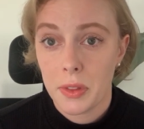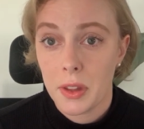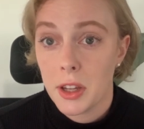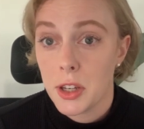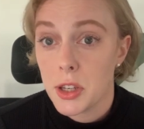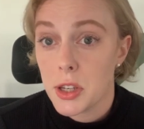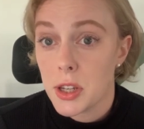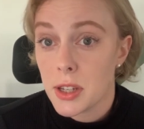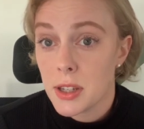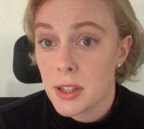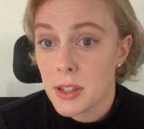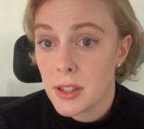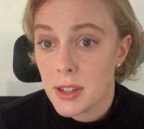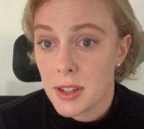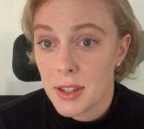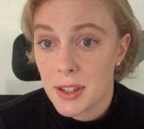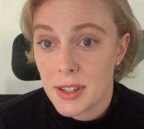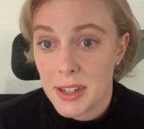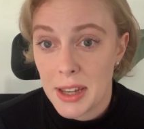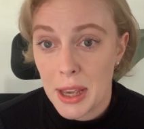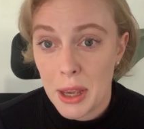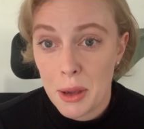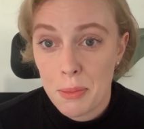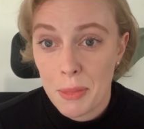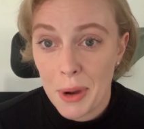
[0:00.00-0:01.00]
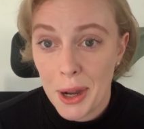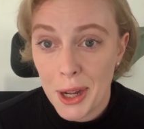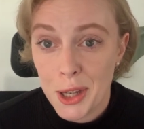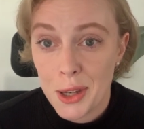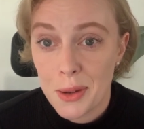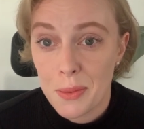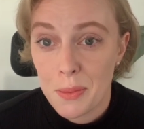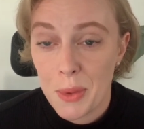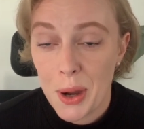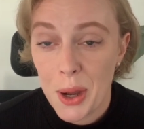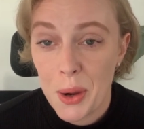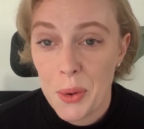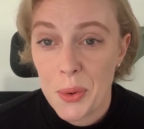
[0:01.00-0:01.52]
Just to take
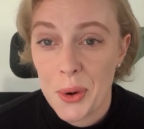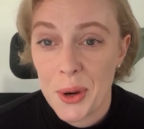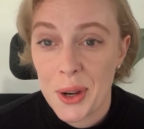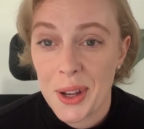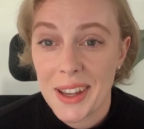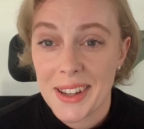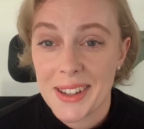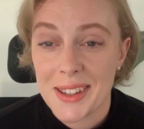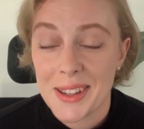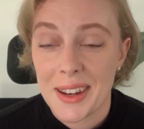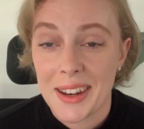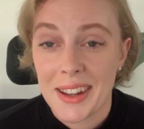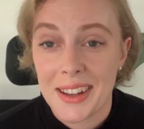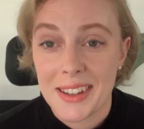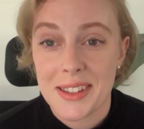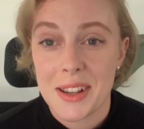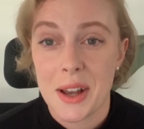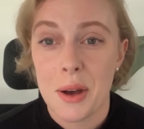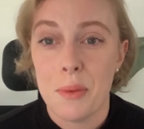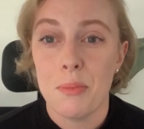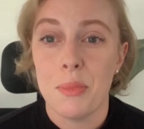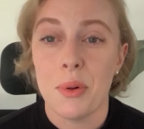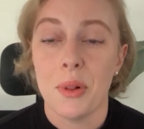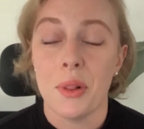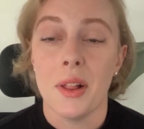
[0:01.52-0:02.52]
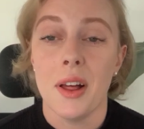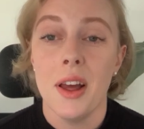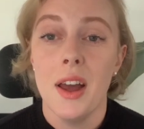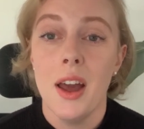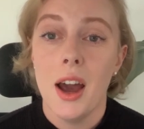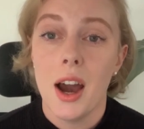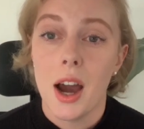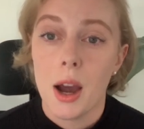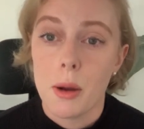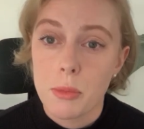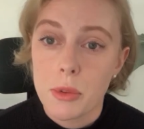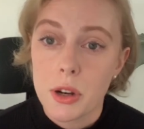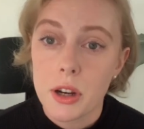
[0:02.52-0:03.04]
my work as an example,
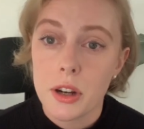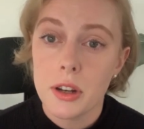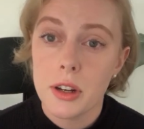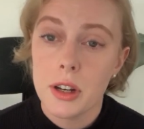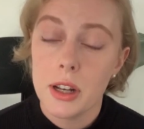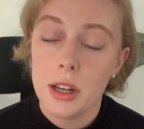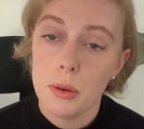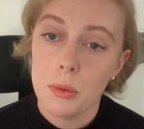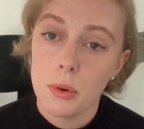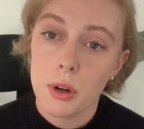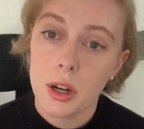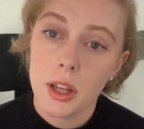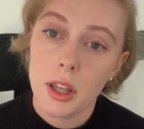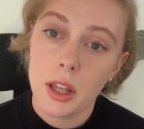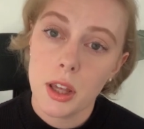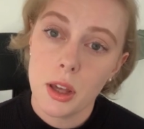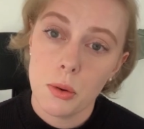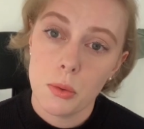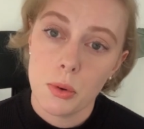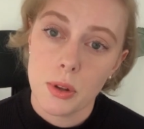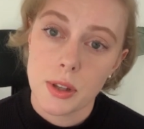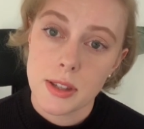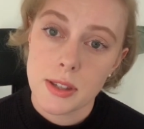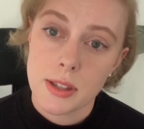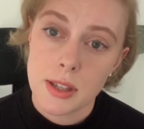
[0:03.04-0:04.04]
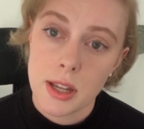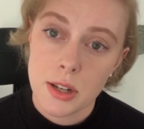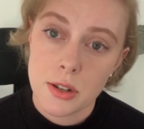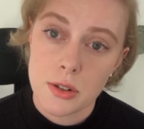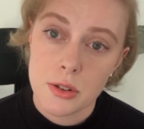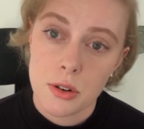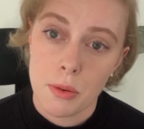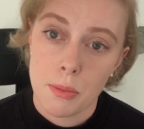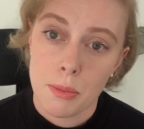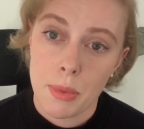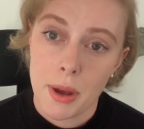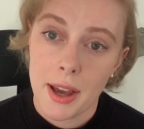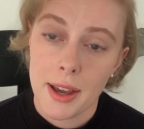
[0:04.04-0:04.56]
I'm currently working with central
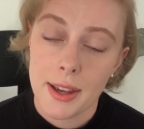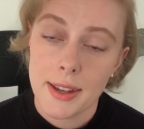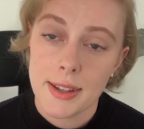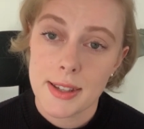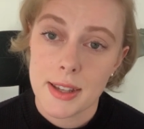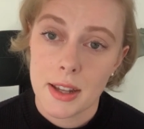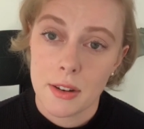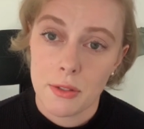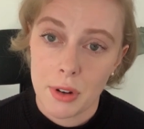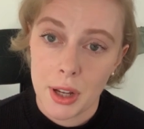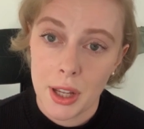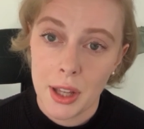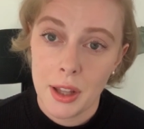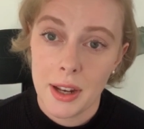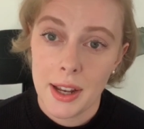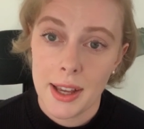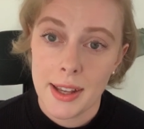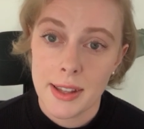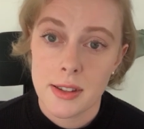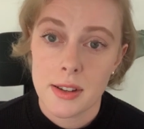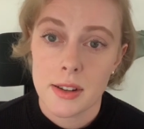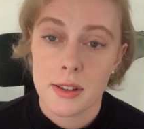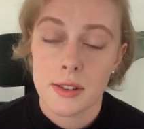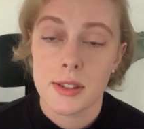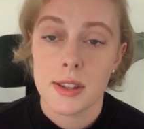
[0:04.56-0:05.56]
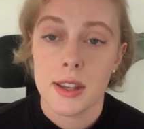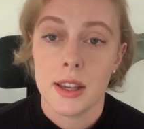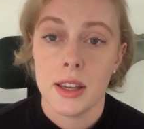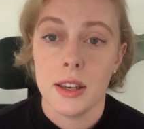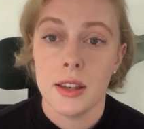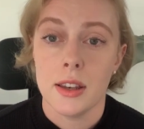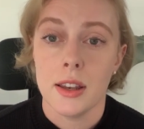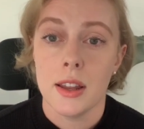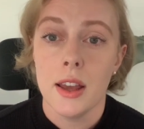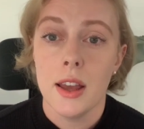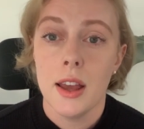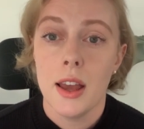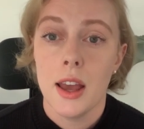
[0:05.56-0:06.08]
banks and regulators in
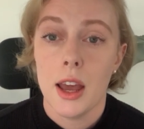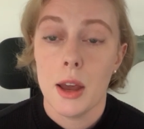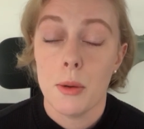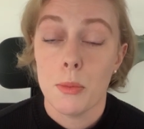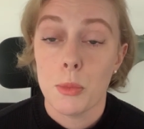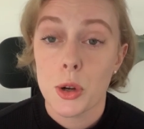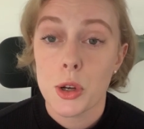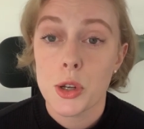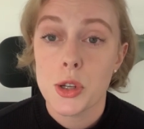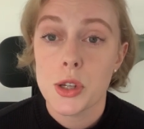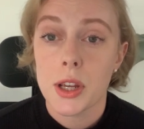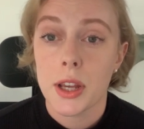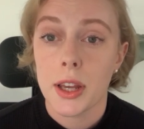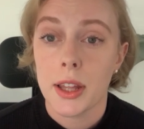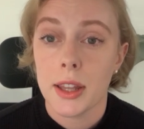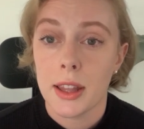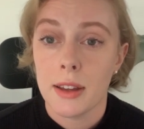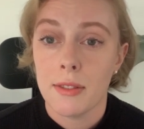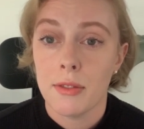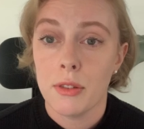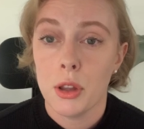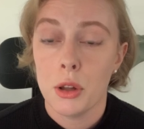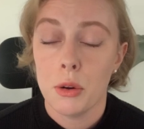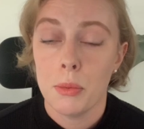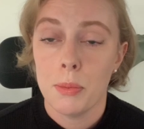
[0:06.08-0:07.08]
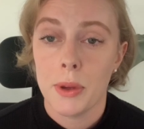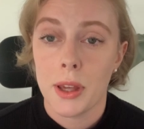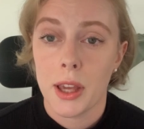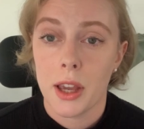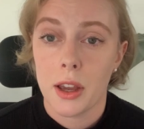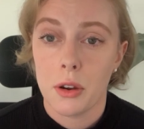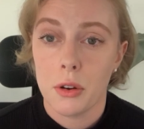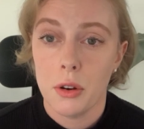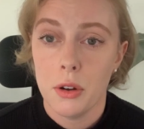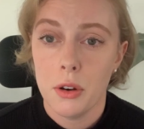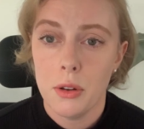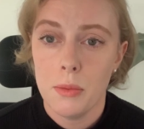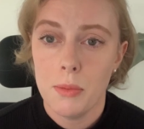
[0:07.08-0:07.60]
emerging and developing
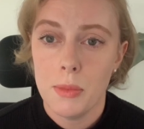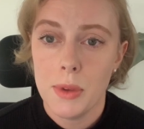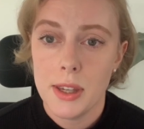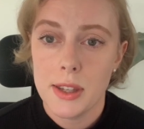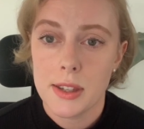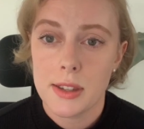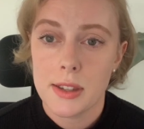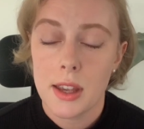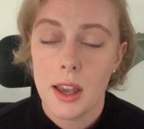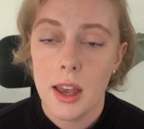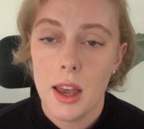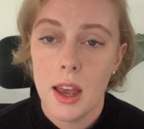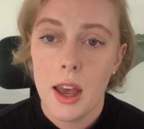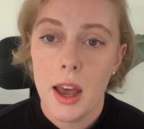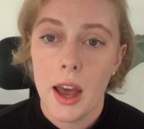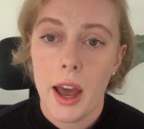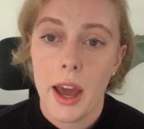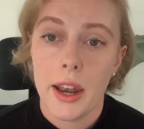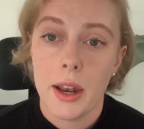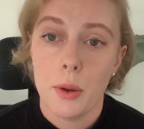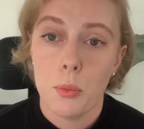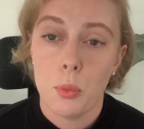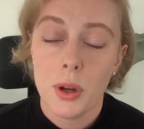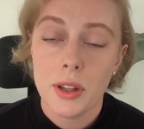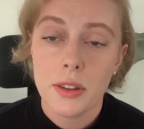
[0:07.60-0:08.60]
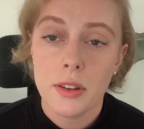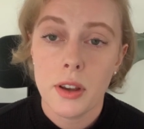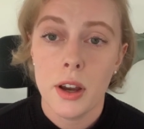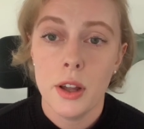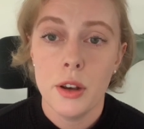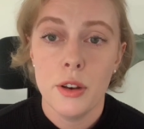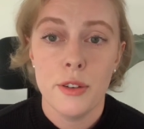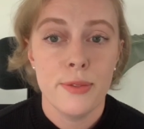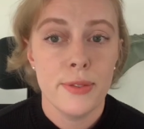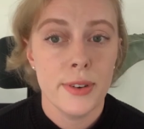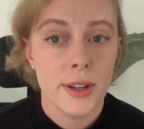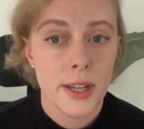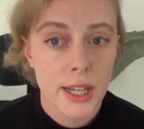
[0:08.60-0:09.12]
economies, and what kind
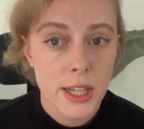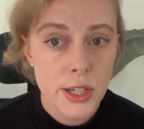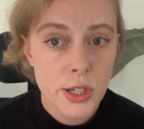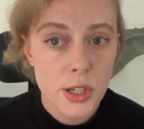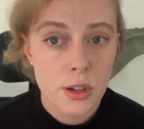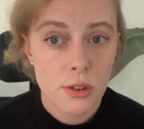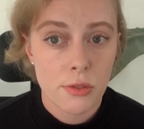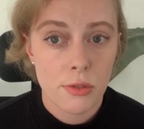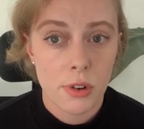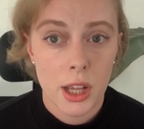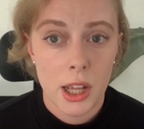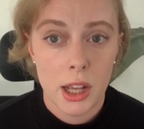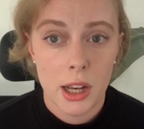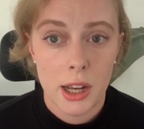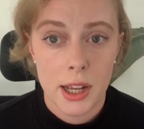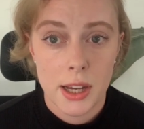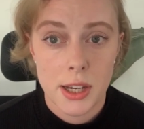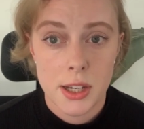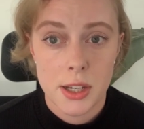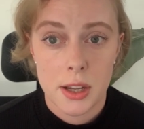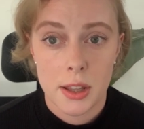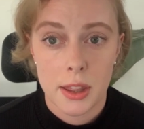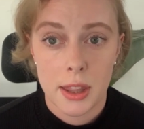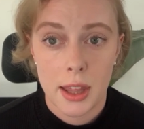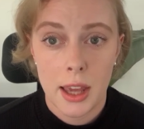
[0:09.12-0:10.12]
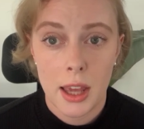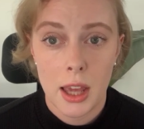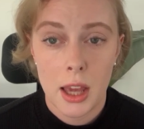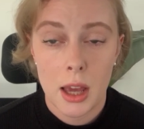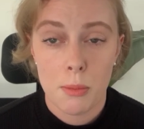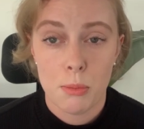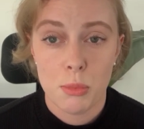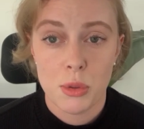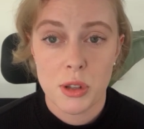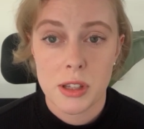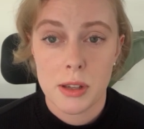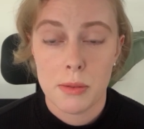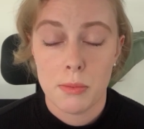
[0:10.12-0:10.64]
of financial regulation they can
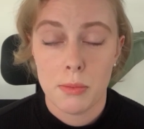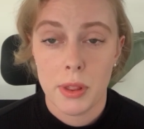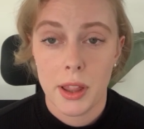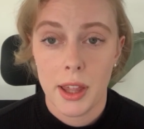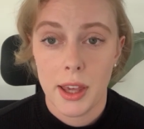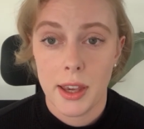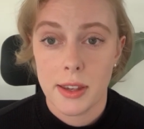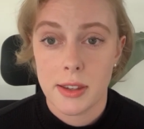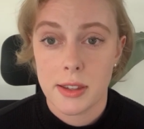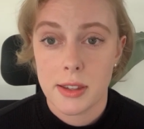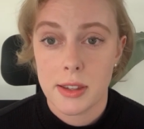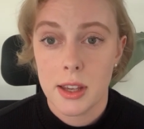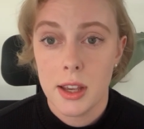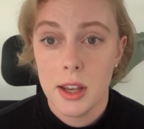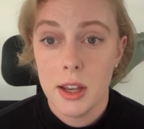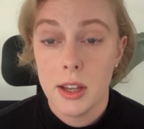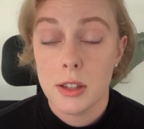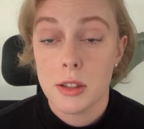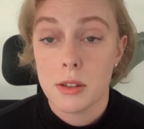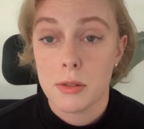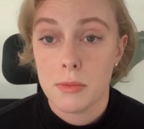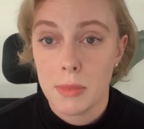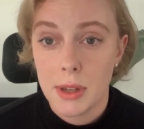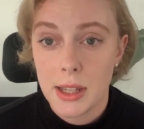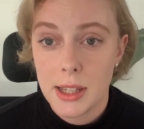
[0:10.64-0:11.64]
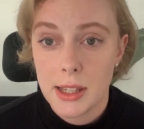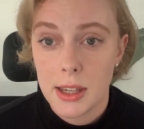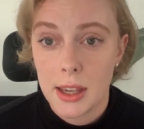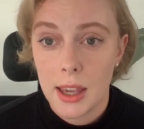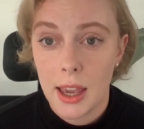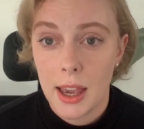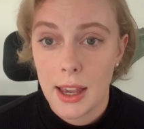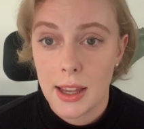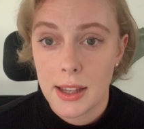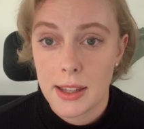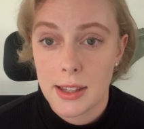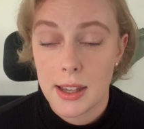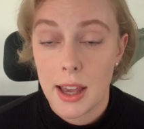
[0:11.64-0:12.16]
put in place to
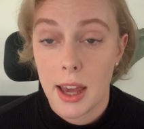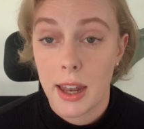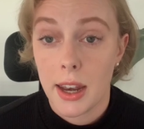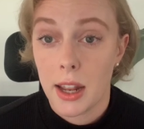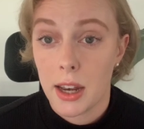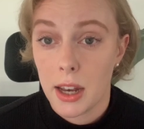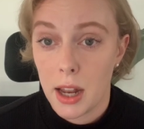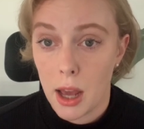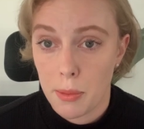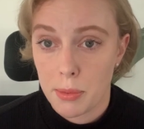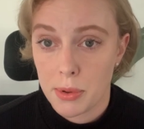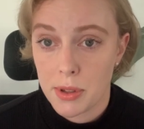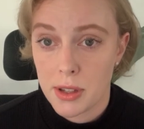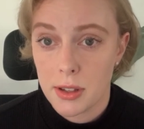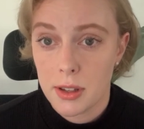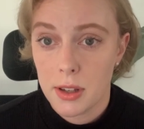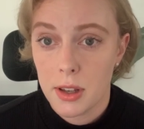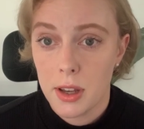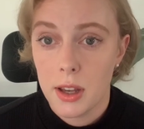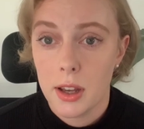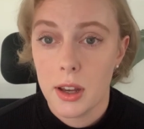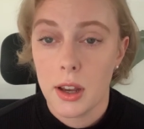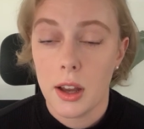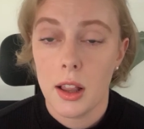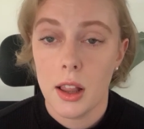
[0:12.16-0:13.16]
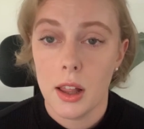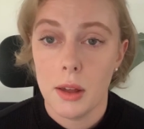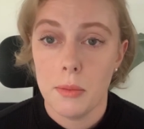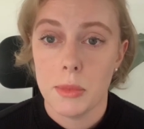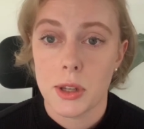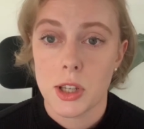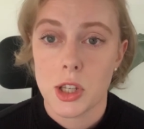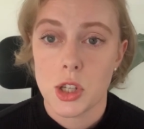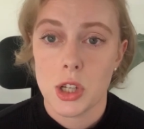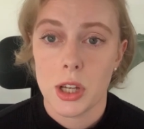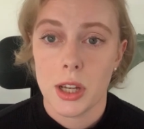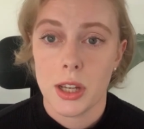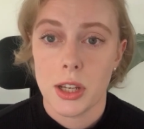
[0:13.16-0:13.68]
mitigate and adapt climate
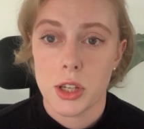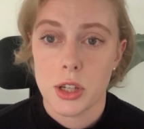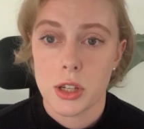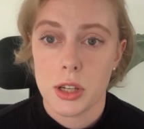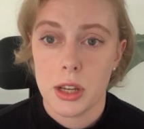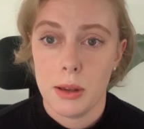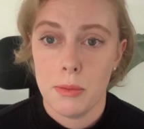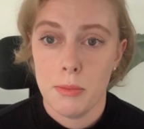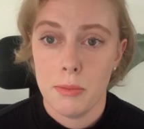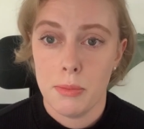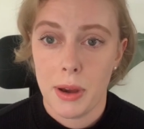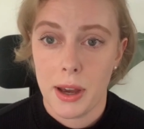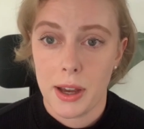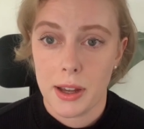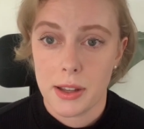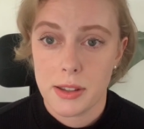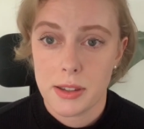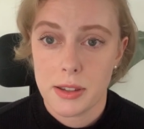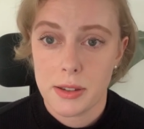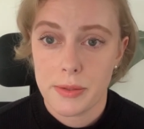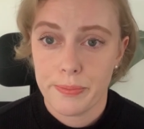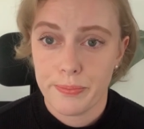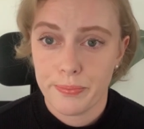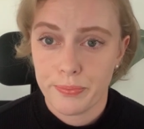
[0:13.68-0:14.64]
change impacts.